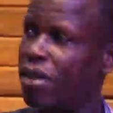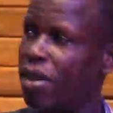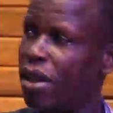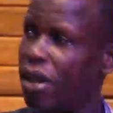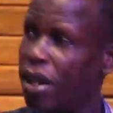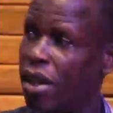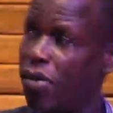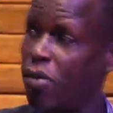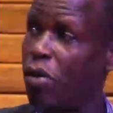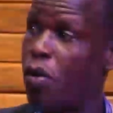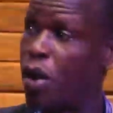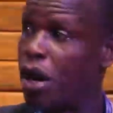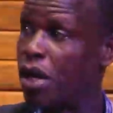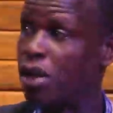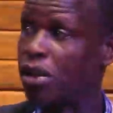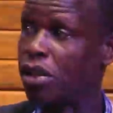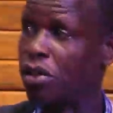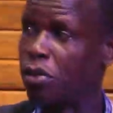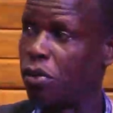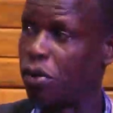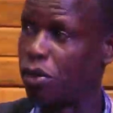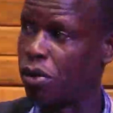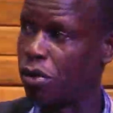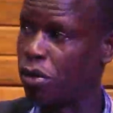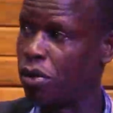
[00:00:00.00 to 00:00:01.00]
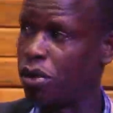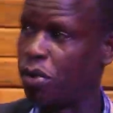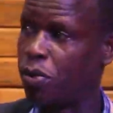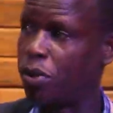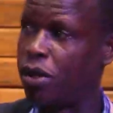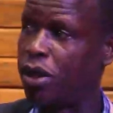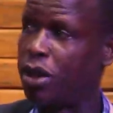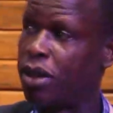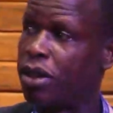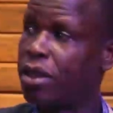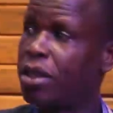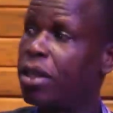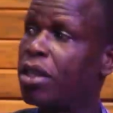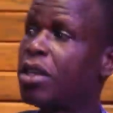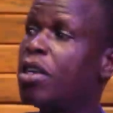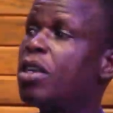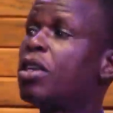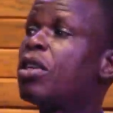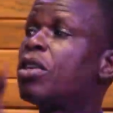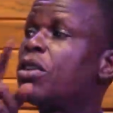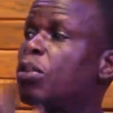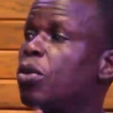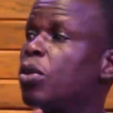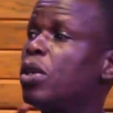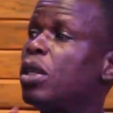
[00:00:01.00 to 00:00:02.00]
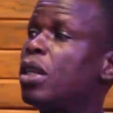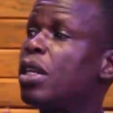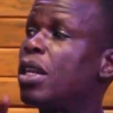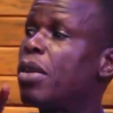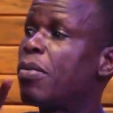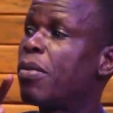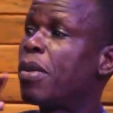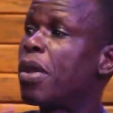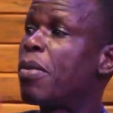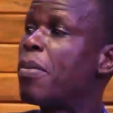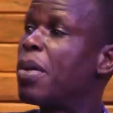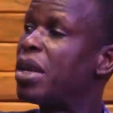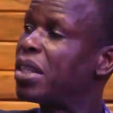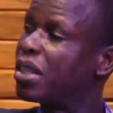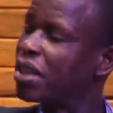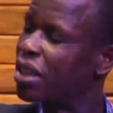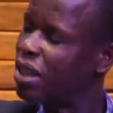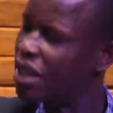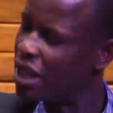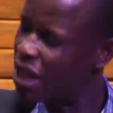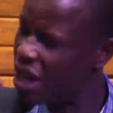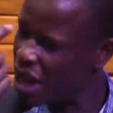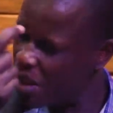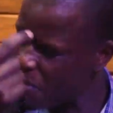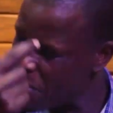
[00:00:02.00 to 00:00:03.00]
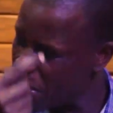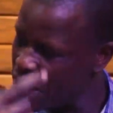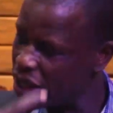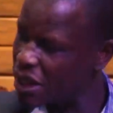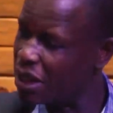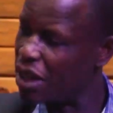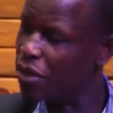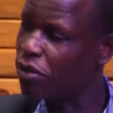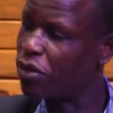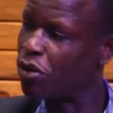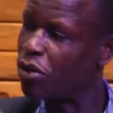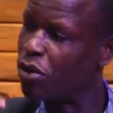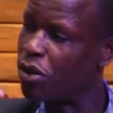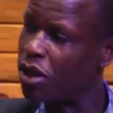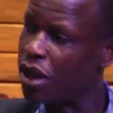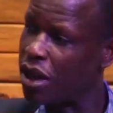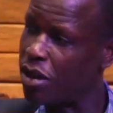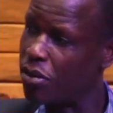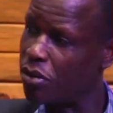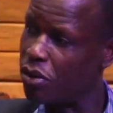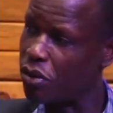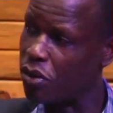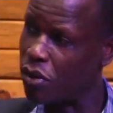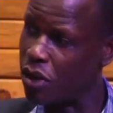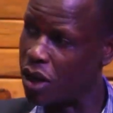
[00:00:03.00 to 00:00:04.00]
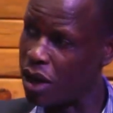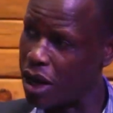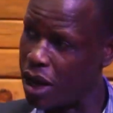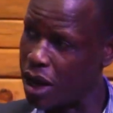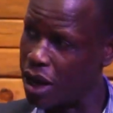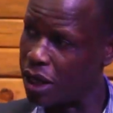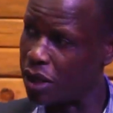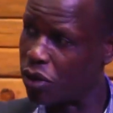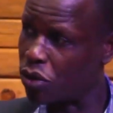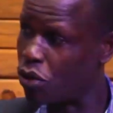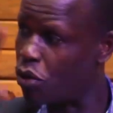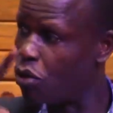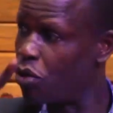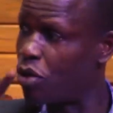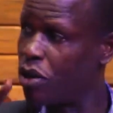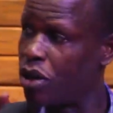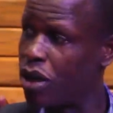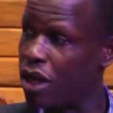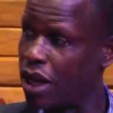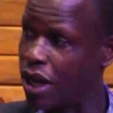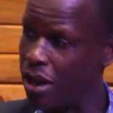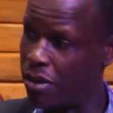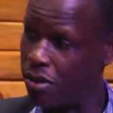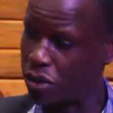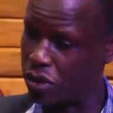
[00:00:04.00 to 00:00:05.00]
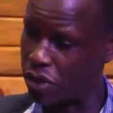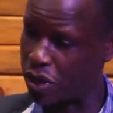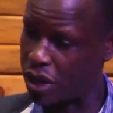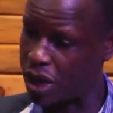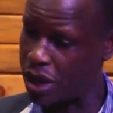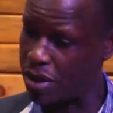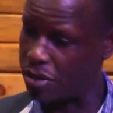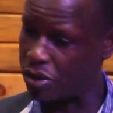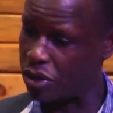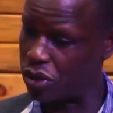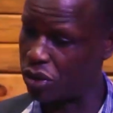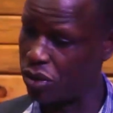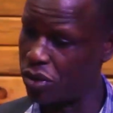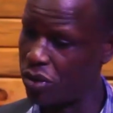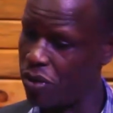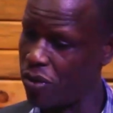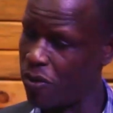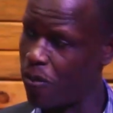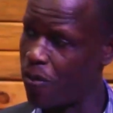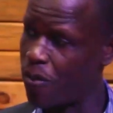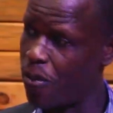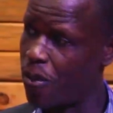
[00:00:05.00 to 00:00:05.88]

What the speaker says: The devil works through spirits. Told him they must have told him to come to